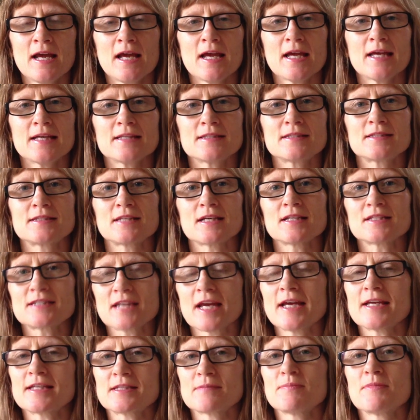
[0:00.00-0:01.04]
It does
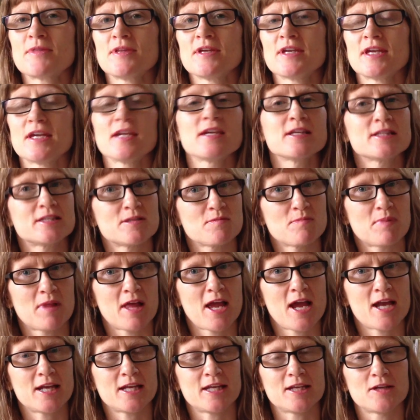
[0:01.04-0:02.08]
take some thinking and some
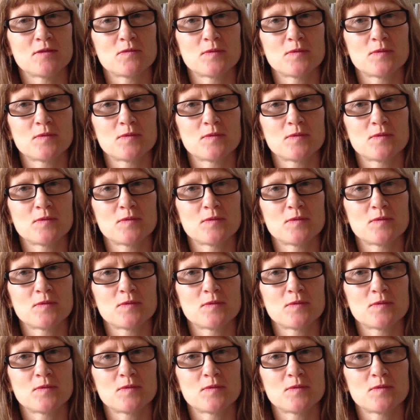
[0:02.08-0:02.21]
planning,